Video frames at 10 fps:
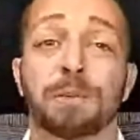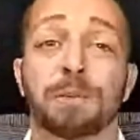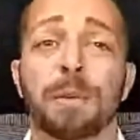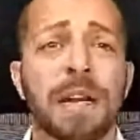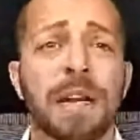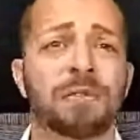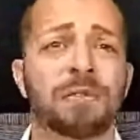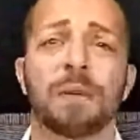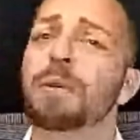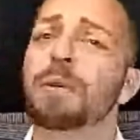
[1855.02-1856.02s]
is more
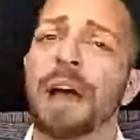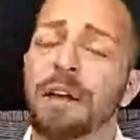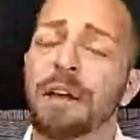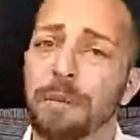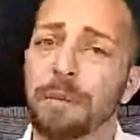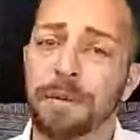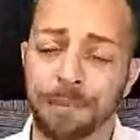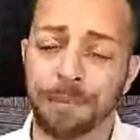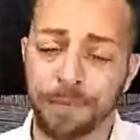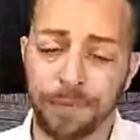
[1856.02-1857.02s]
meaningful and more valuable
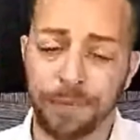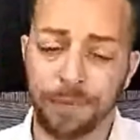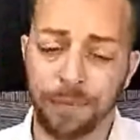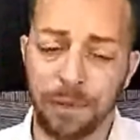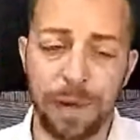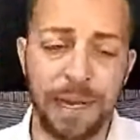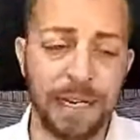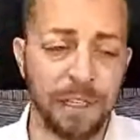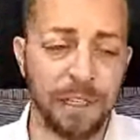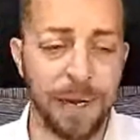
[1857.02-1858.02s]
and
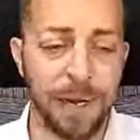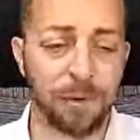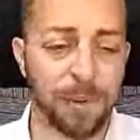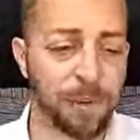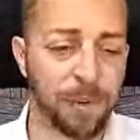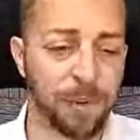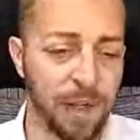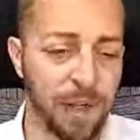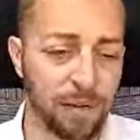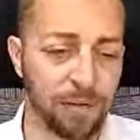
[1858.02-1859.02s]
we get to spend it with people
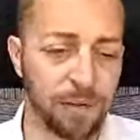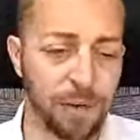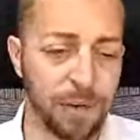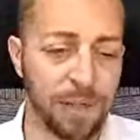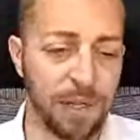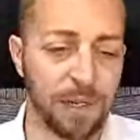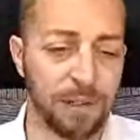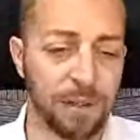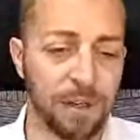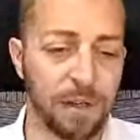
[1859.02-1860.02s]
we love doing
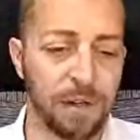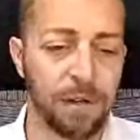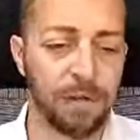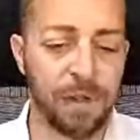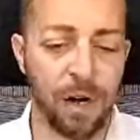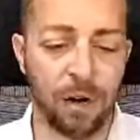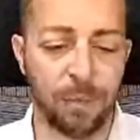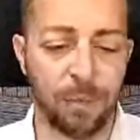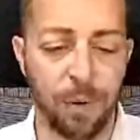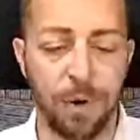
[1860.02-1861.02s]
things that
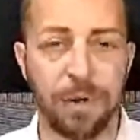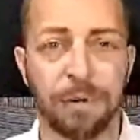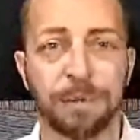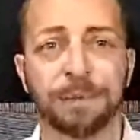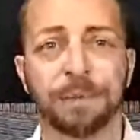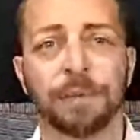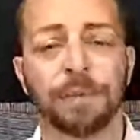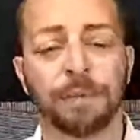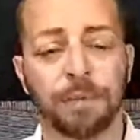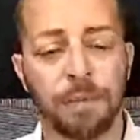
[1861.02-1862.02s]
are important
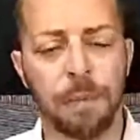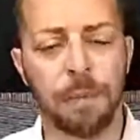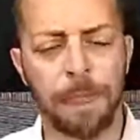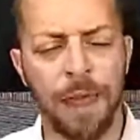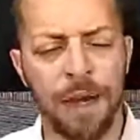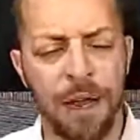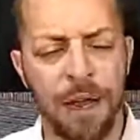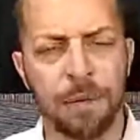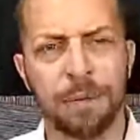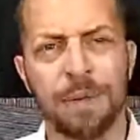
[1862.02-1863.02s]

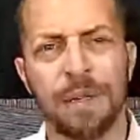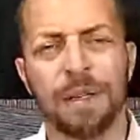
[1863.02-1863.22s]
now